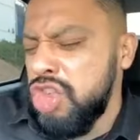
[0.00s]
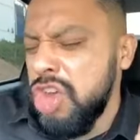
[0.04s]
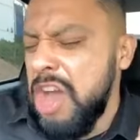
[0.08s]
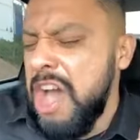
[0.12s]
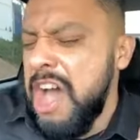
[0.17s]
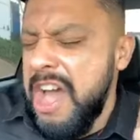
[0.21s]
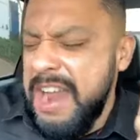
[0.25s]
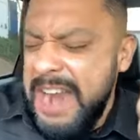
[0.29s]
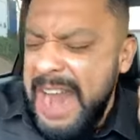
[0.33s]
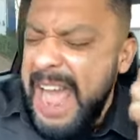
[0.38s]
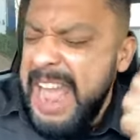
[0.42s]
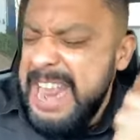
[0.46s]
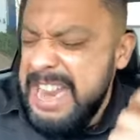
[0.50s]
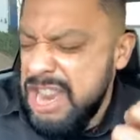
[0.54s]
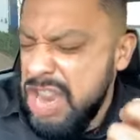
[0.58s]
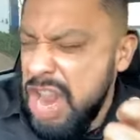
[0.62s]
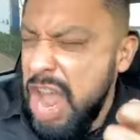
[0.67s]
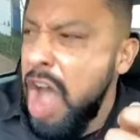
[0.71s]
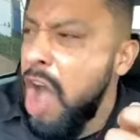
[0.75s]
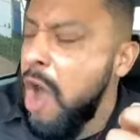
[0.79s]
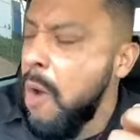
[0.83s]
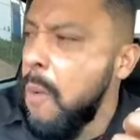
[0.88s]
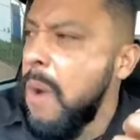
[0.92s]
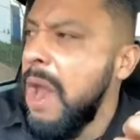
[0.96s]
John. I
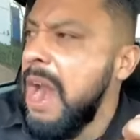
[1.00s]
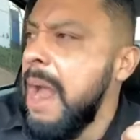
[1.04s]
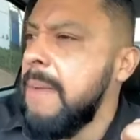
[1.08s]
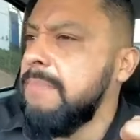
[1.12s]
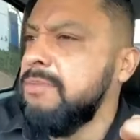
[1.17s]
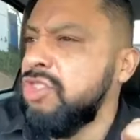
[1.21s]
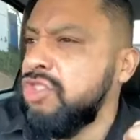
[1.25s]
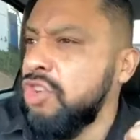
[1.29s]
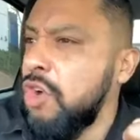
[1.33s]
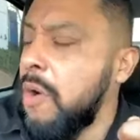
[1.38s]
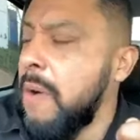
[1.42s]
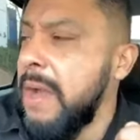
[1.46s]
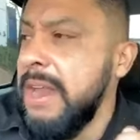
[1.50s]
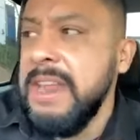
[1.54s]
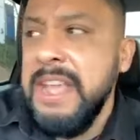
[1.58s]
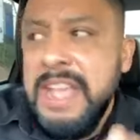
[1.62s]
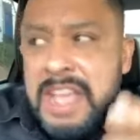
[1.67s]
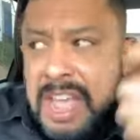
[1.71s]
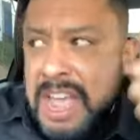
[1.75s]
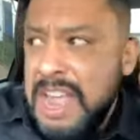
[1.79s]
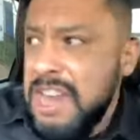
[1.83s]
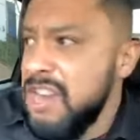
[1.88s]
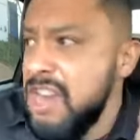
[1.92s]
know what I'm doing.